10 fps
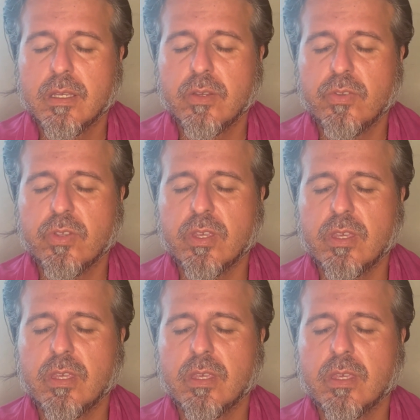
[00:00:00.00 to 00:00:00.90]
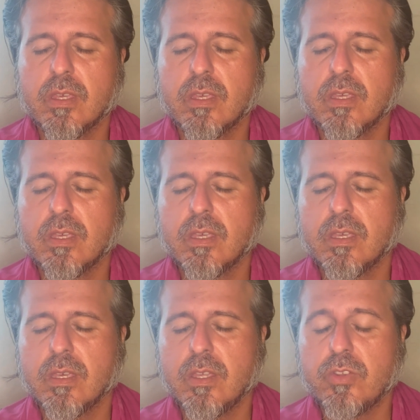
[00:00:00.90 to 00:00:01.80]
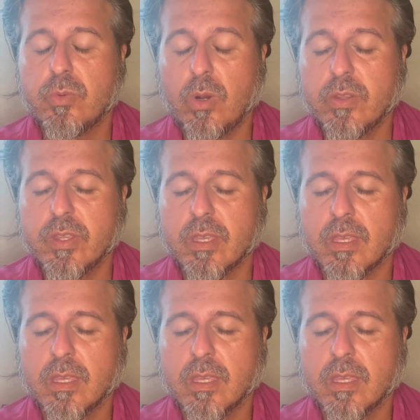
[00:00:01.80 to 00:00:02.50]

You see, it's rotting.